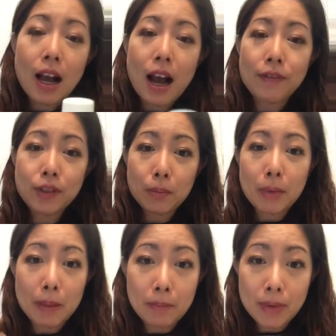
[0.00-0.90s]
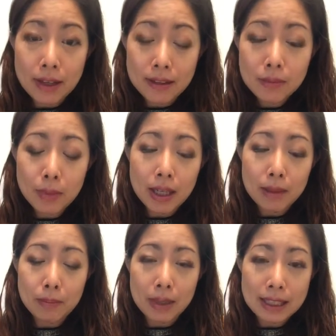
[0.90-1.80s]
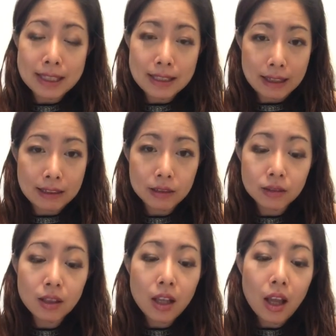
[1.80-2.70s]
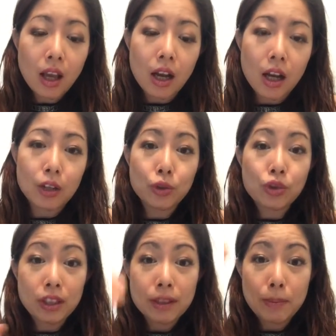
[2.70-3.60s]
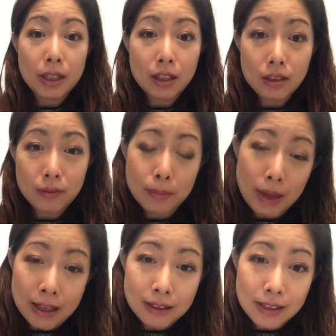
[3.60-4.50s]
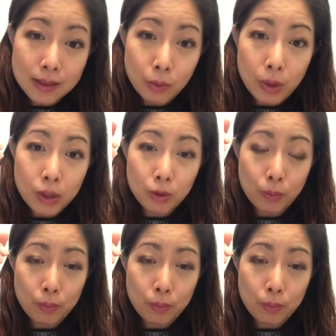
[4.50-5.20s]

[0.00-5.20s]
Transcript: after my month, my monthly cycle, usually the beginning of month is when your